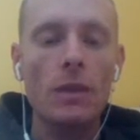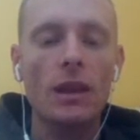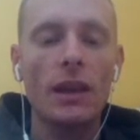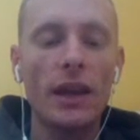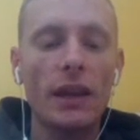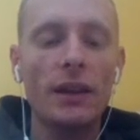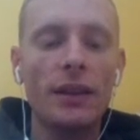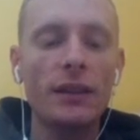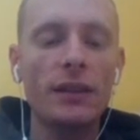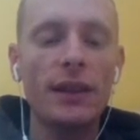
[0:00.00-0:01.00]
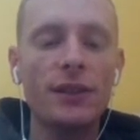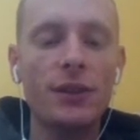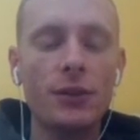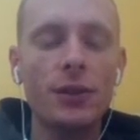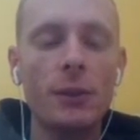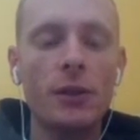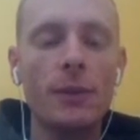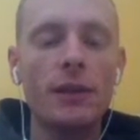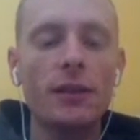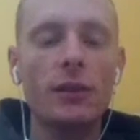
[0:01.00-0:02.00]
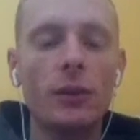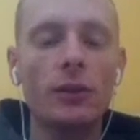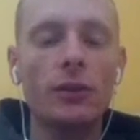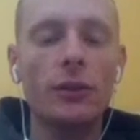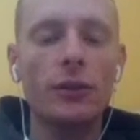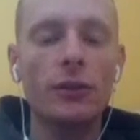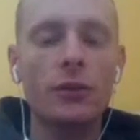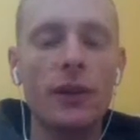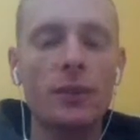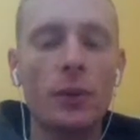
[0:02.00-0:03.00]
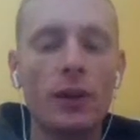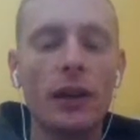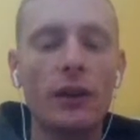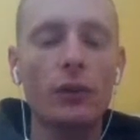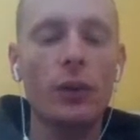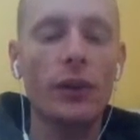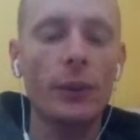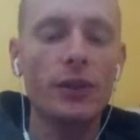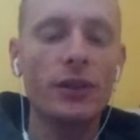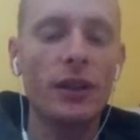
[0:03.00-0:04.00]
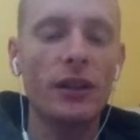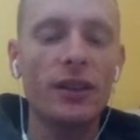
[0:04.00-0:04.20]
And that's the last Yoshi, which means the adults are just transported out of where they were stuck.